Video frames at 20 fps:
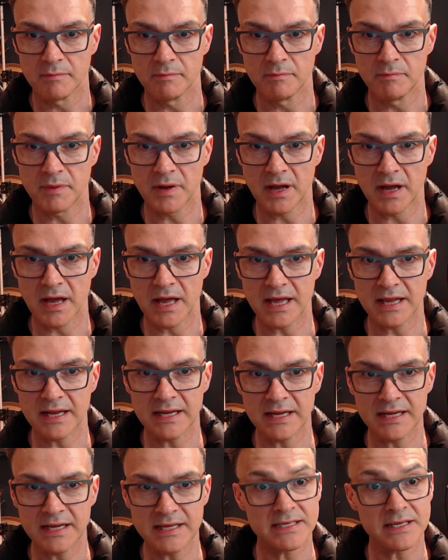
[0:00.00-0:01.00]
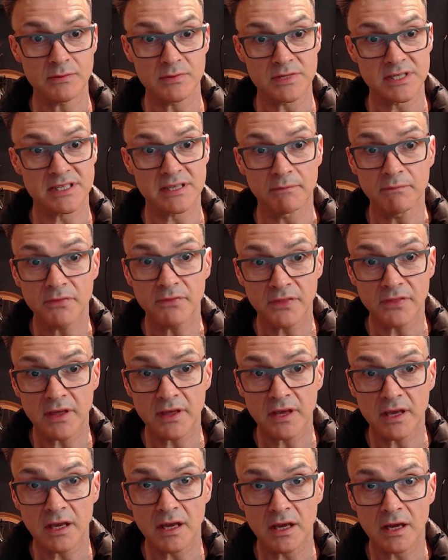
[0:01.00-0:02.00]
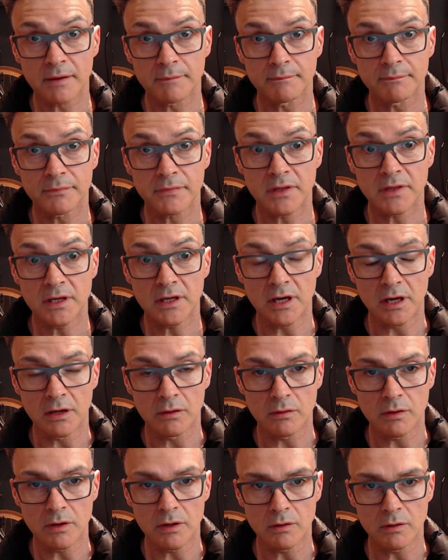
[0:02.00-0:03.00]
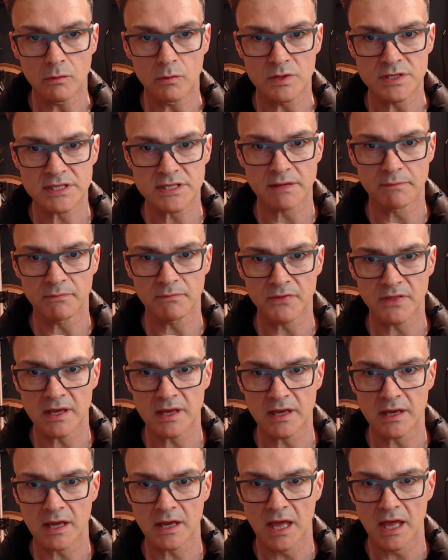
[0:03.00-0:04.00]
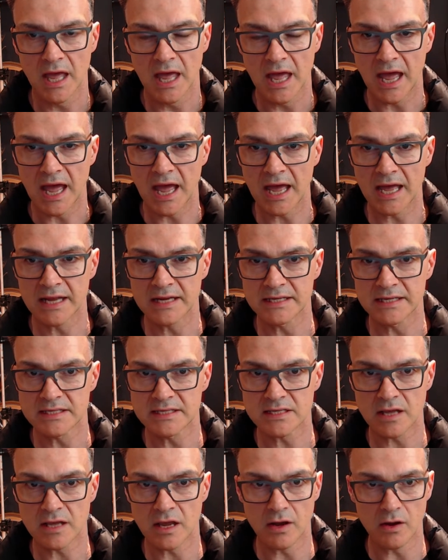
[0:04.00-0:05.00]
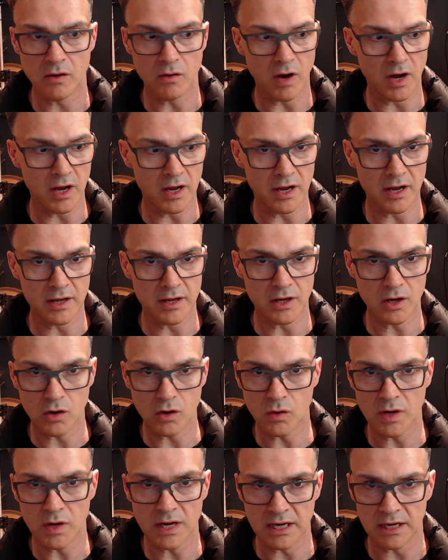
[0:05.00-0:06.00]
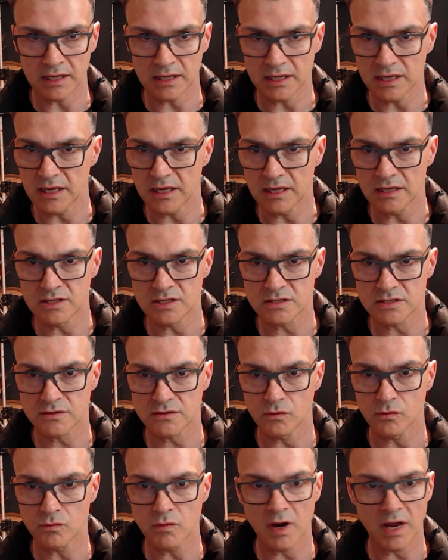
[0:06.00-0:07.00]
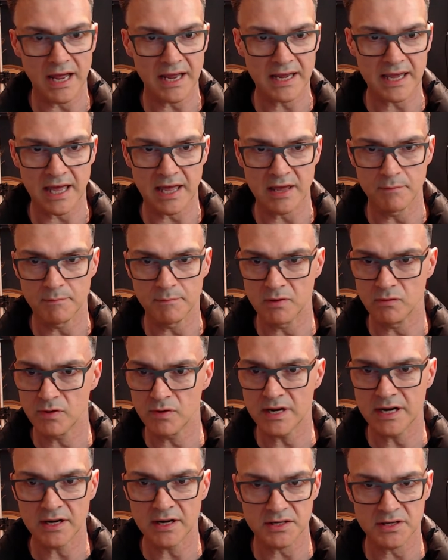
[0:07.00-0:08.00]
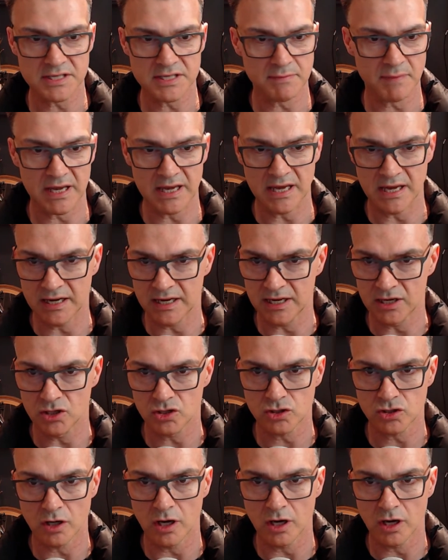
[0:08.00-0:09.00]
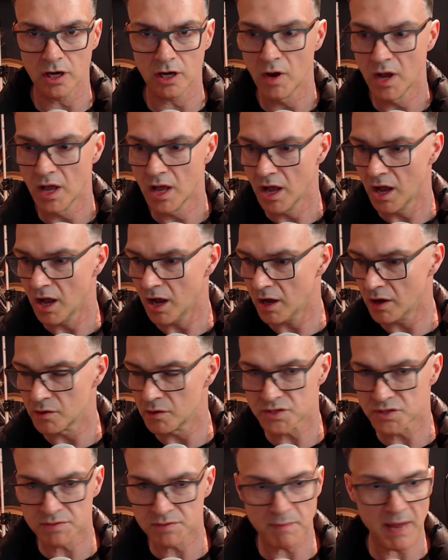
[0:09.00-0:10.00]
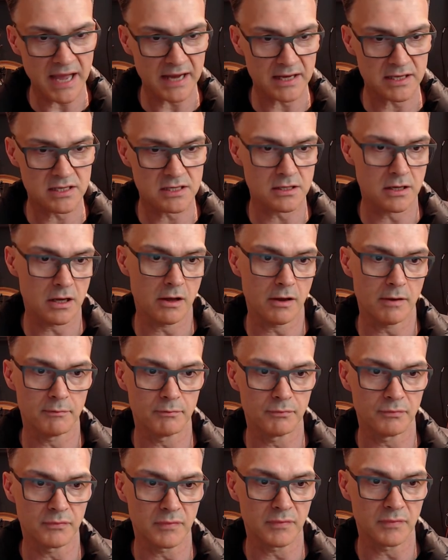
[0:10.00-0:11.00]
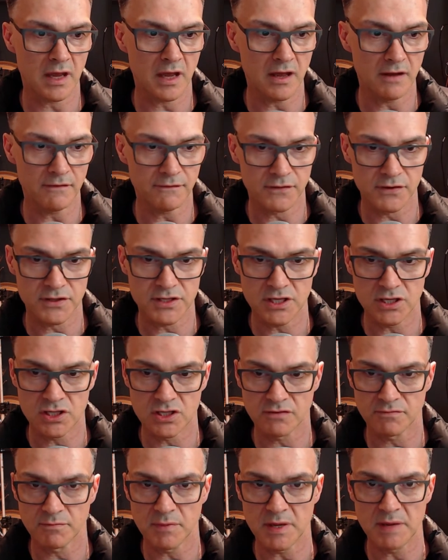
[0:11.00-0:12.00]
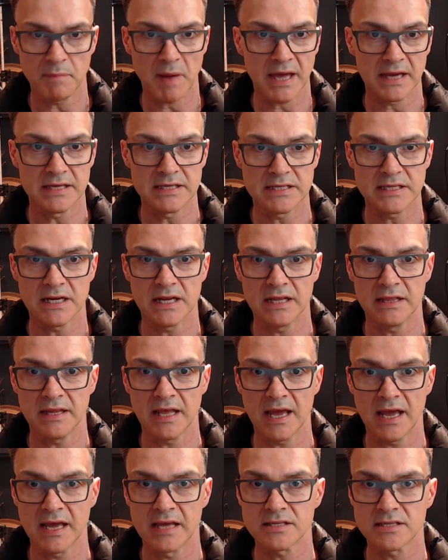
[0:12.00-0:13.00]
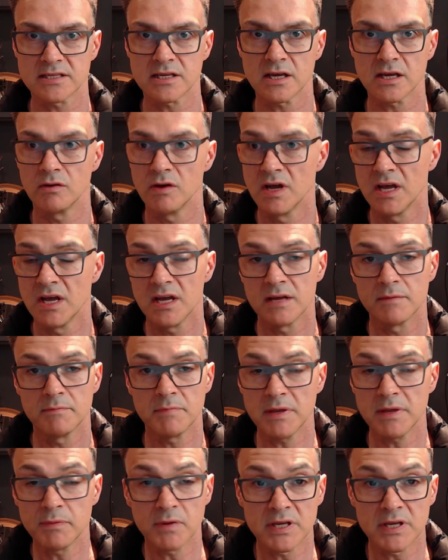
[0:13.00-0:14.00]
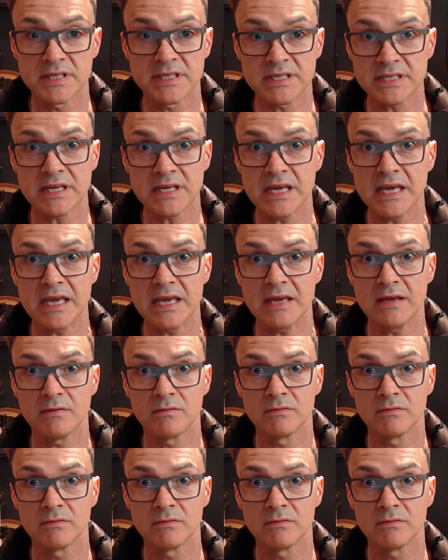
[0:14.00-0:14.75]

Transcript: But at least it was something. It was something. And so I quickly just thought, right, okay, it'd be really nice to make it an intro. I'll smack some footage of me painting in there so people can see,